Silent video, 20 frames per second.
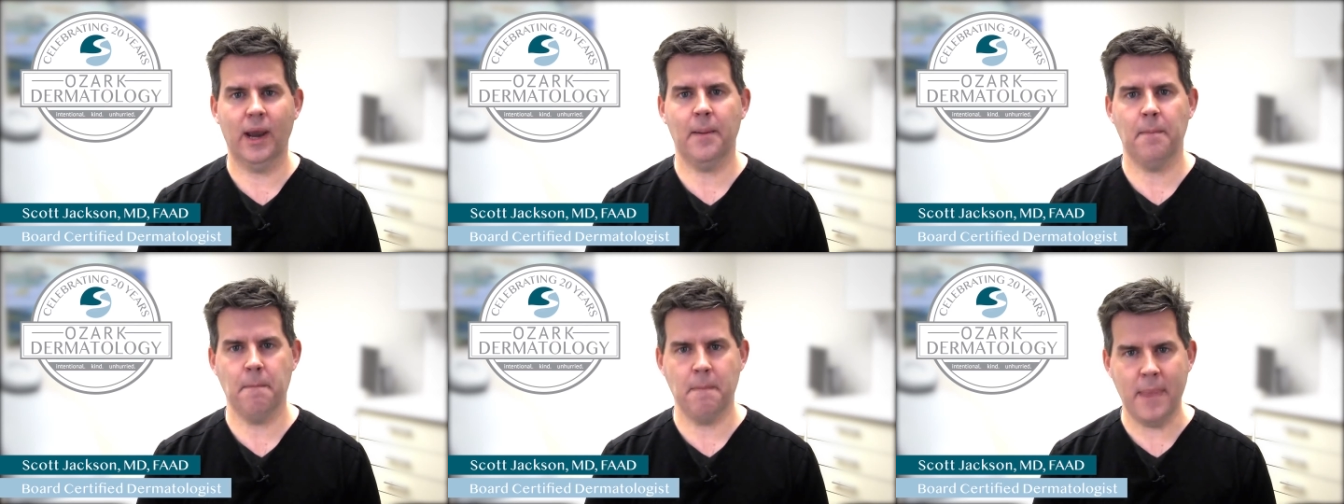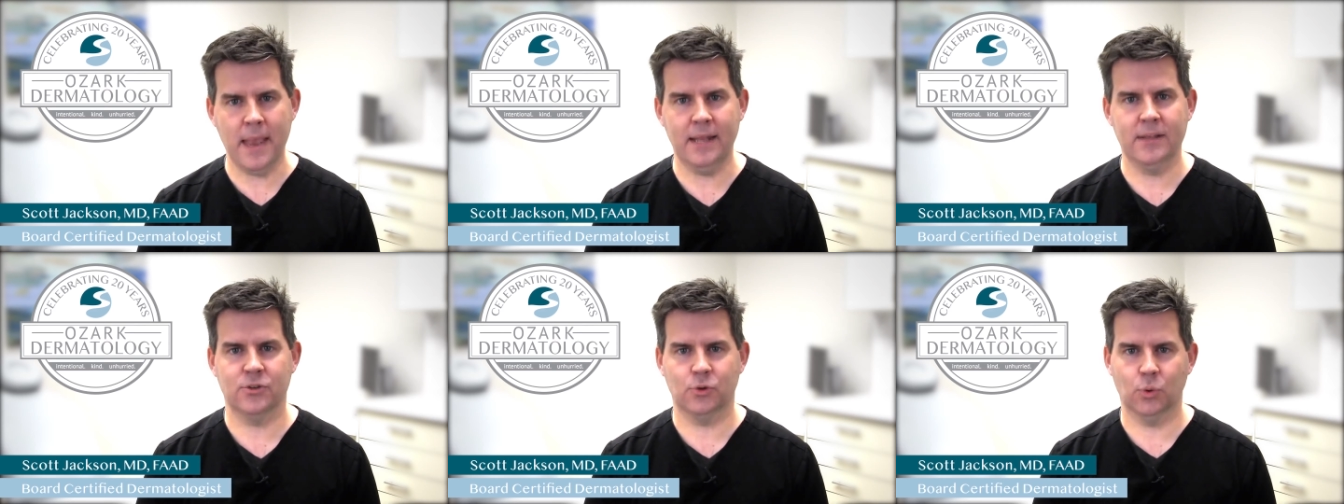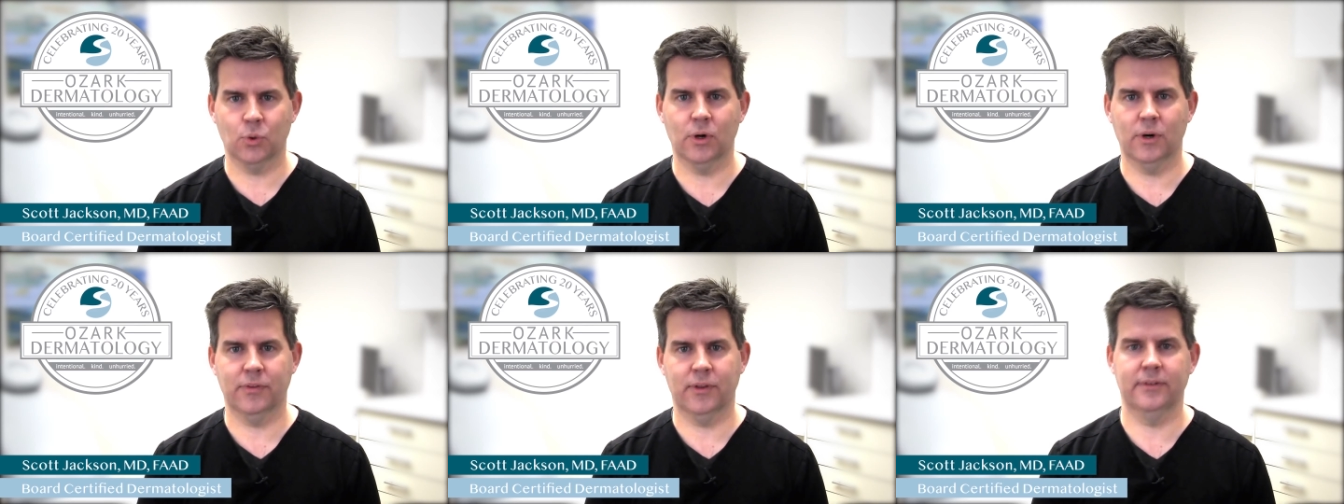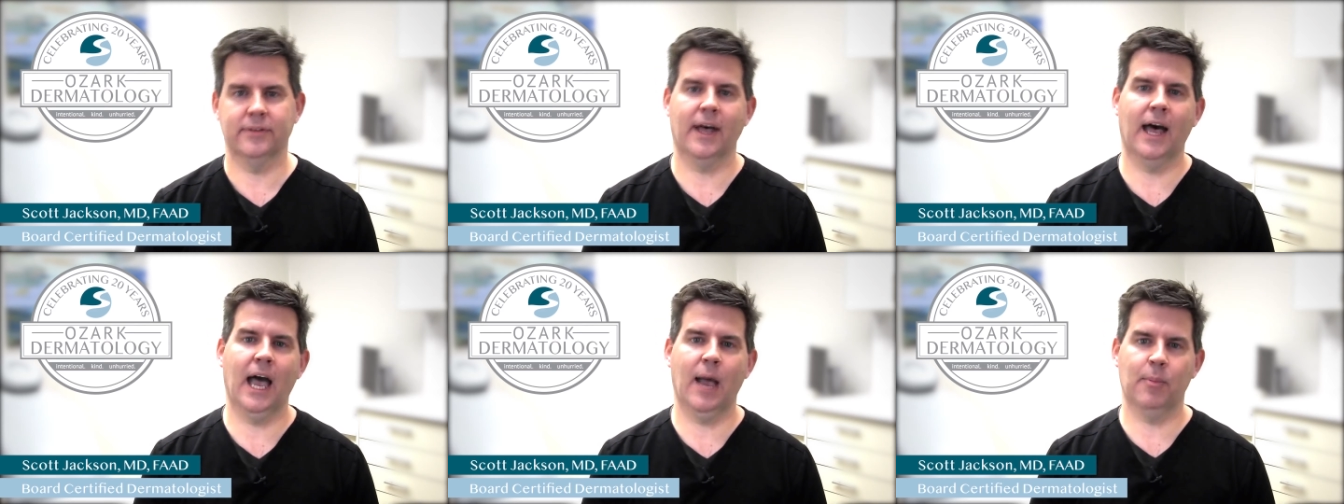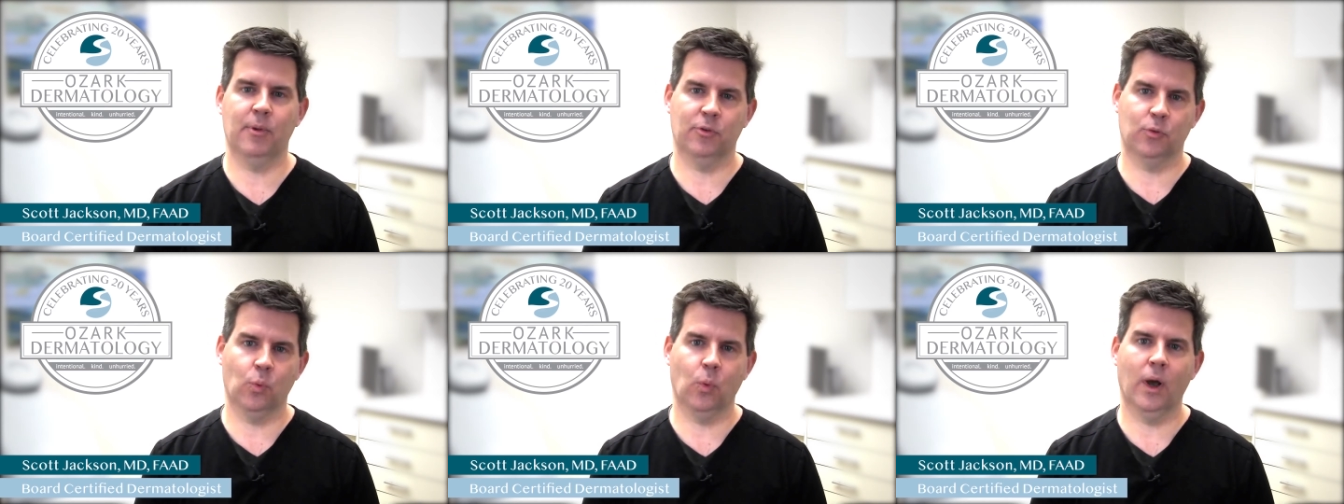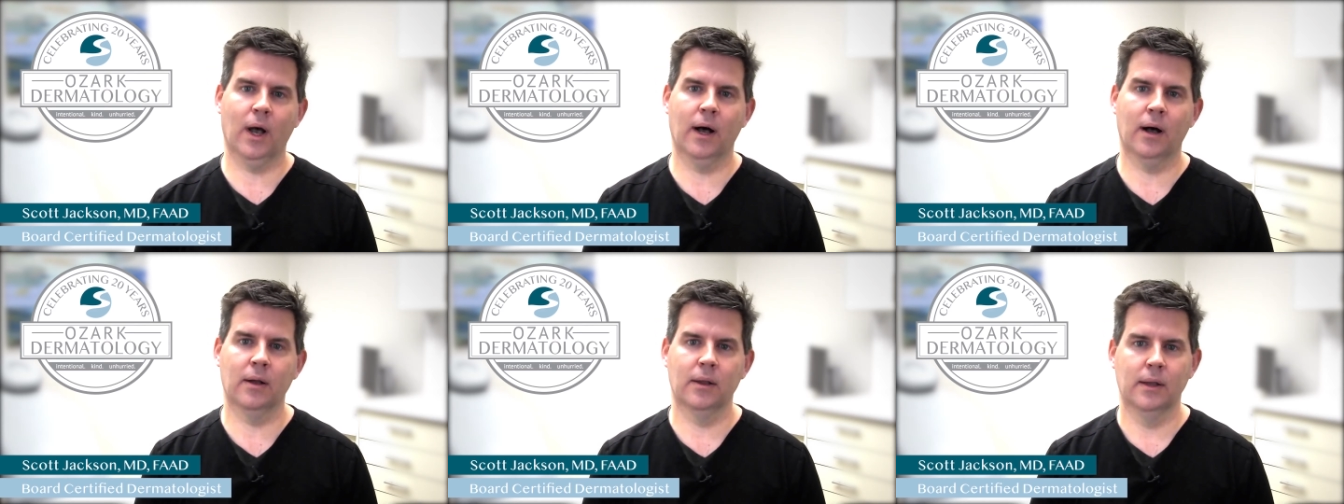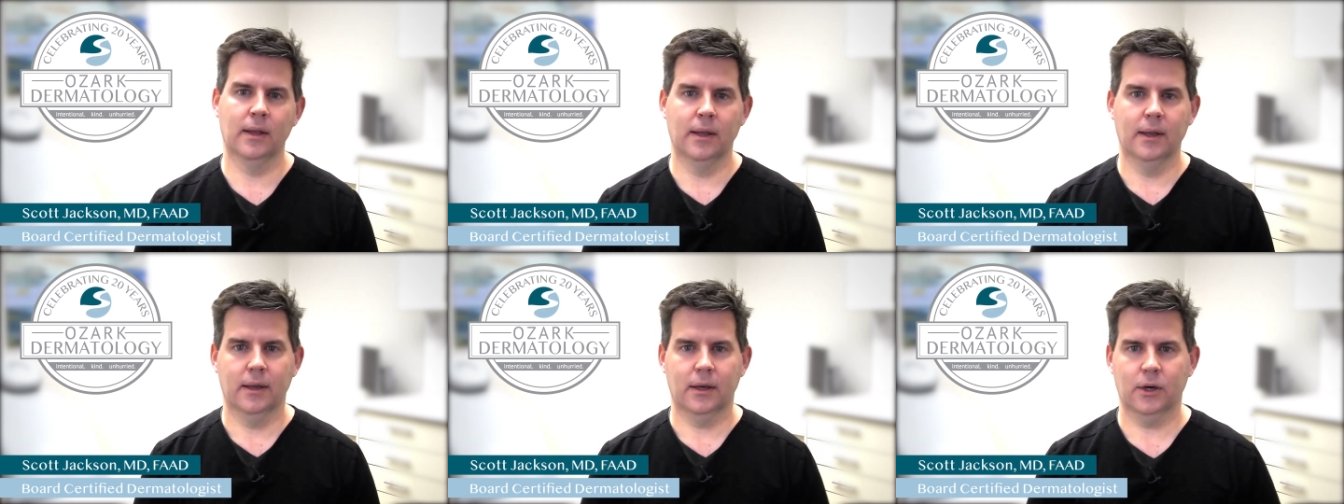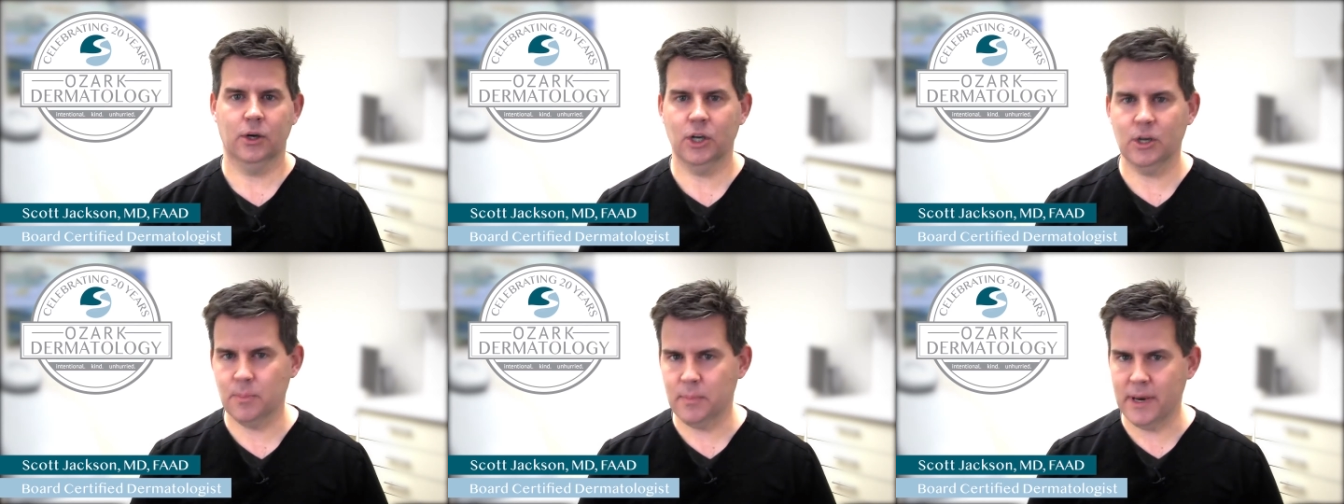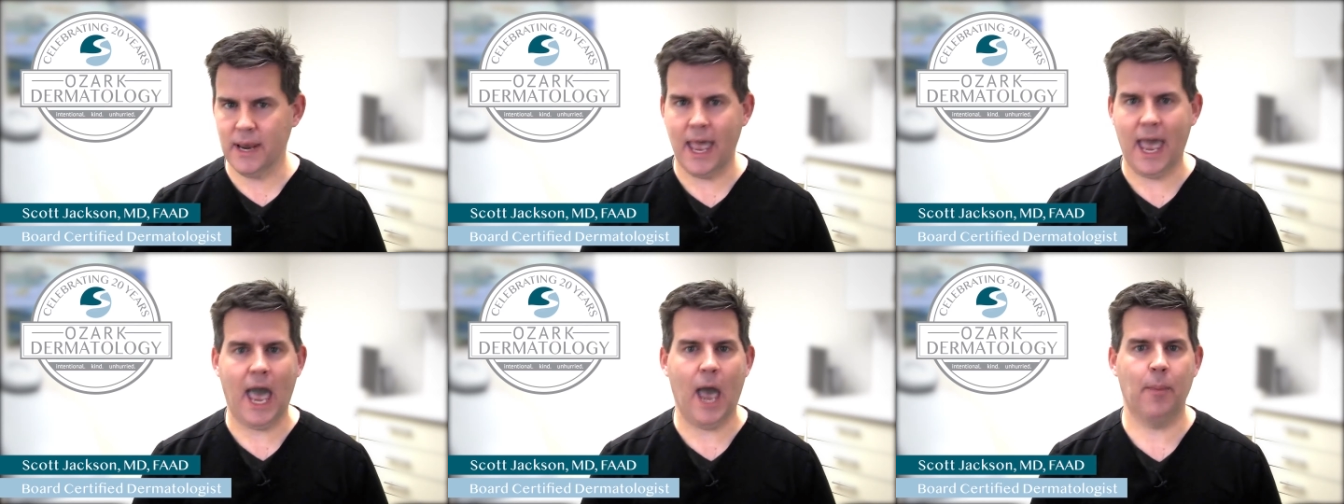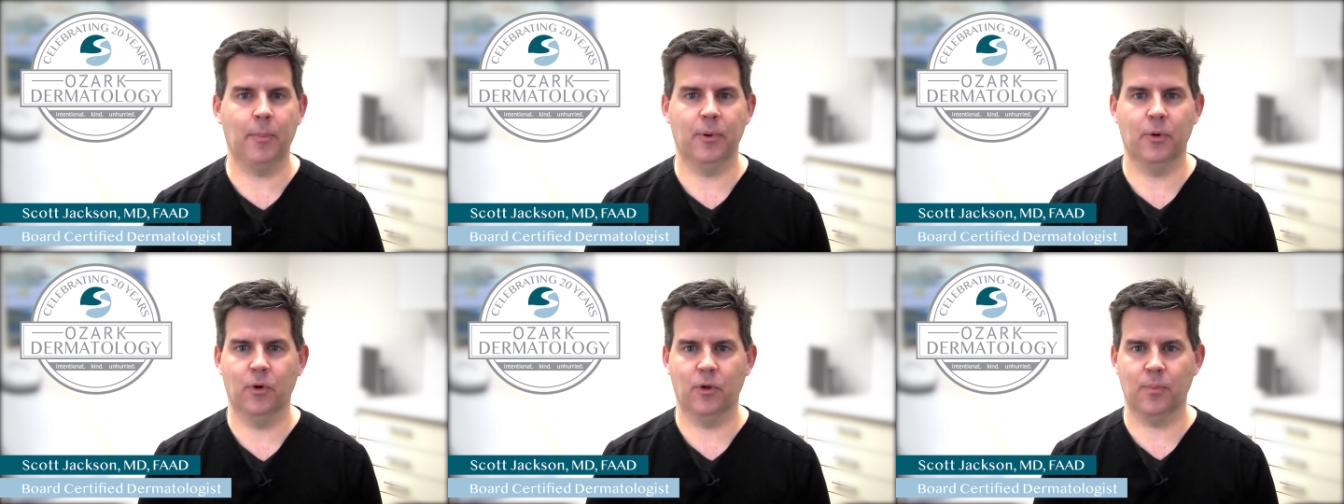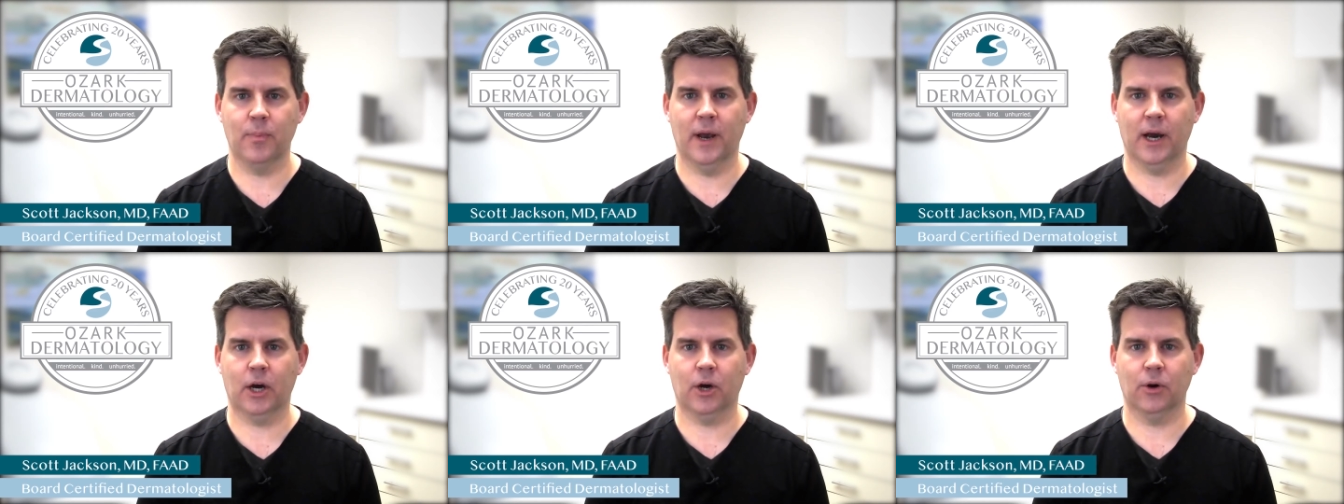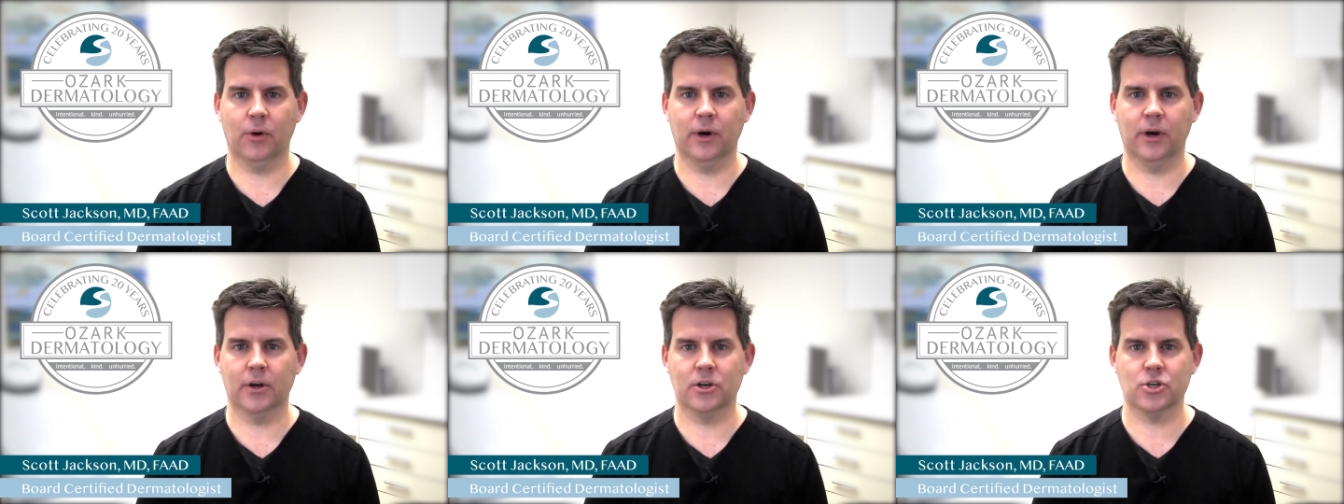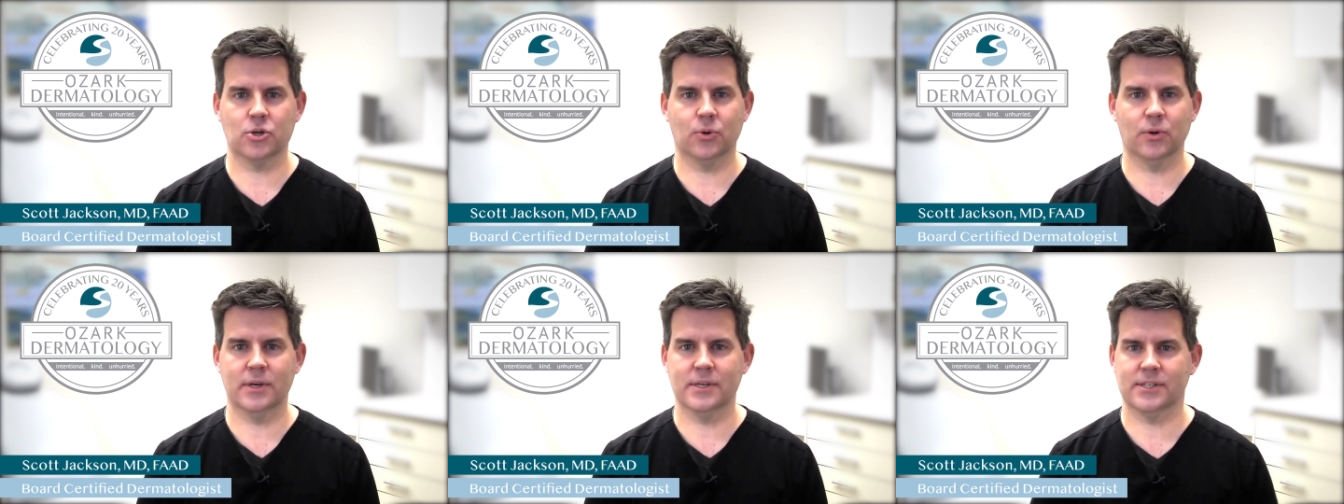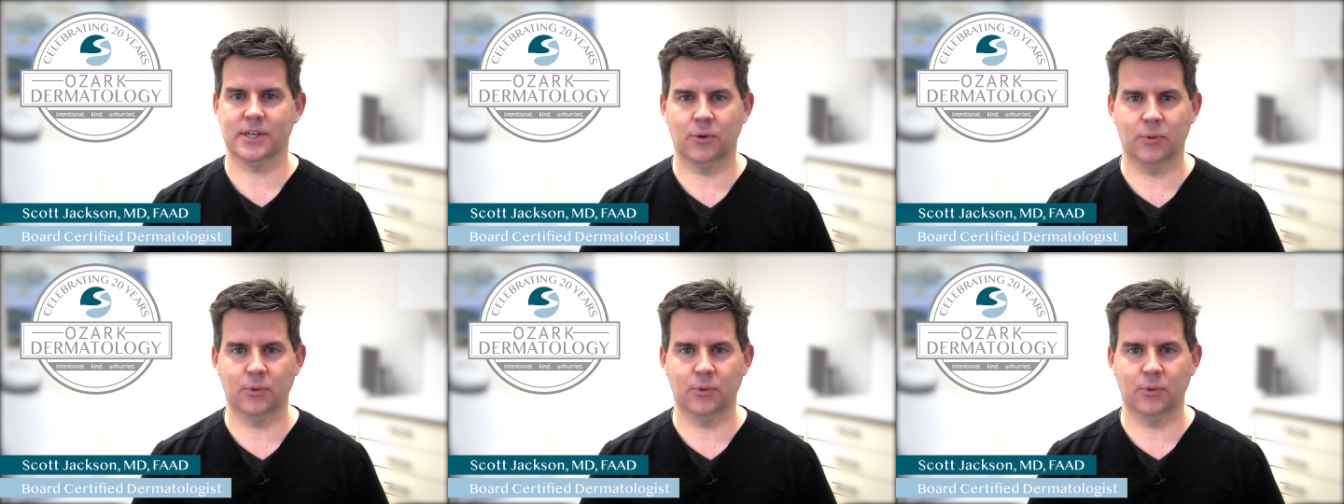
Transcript: mentor at the time as well. Couldn't be happier with my career choice.